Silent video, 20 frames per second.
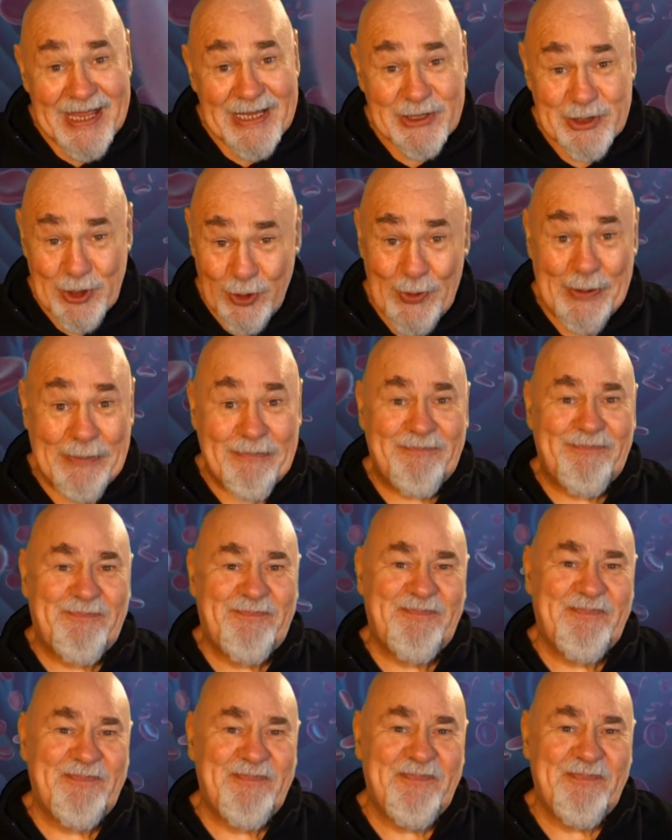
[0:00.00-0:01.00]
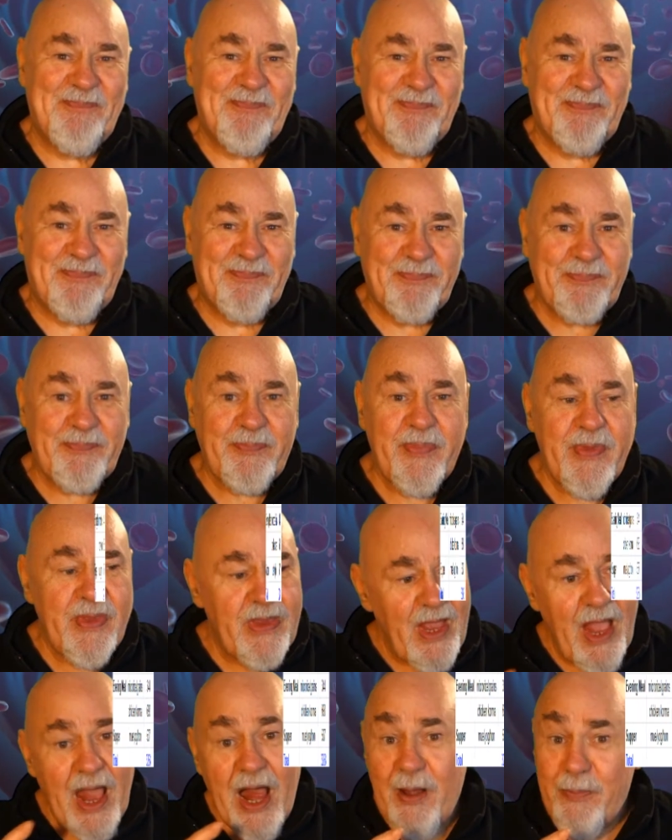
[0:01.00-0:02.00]
So,
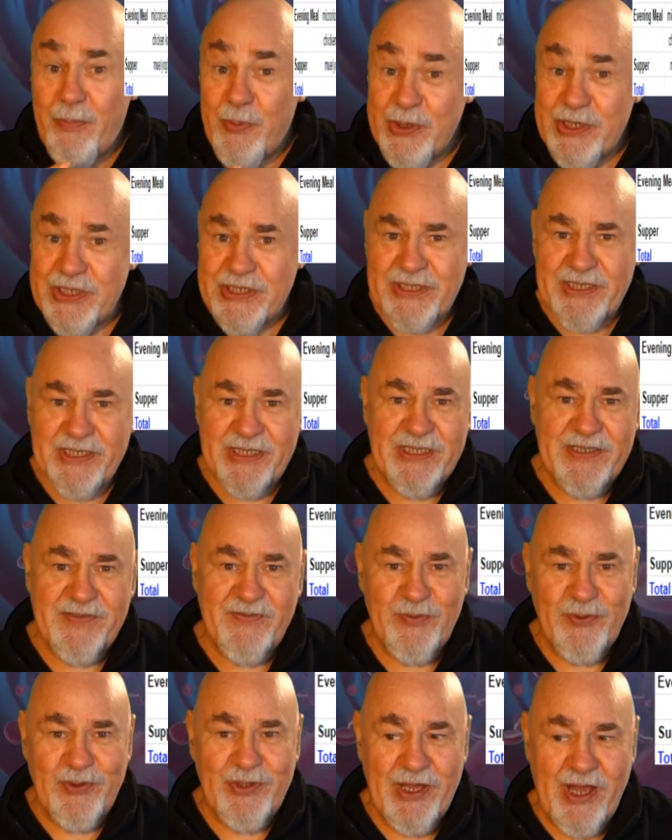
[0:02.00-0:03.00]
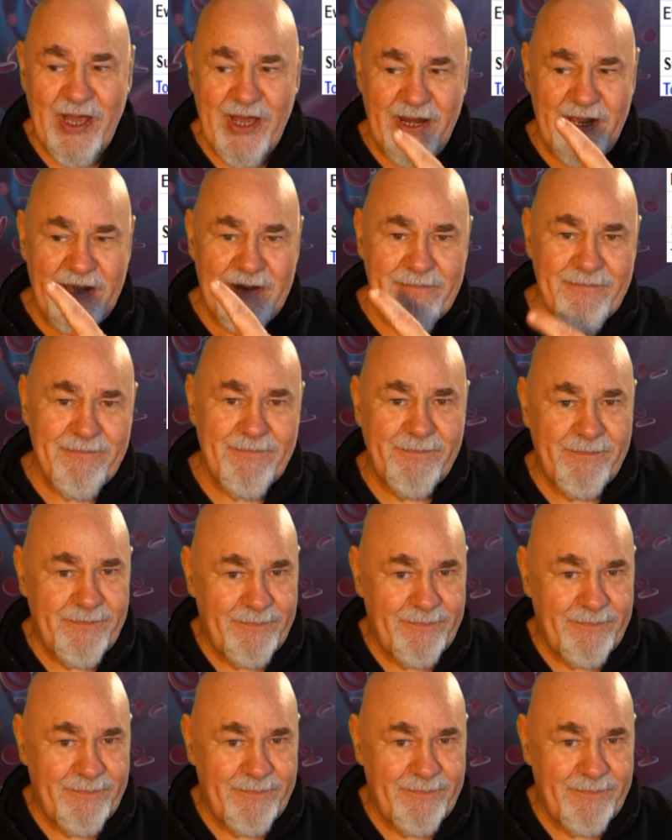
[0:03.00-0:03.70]
I'll put yesterday's food diary in.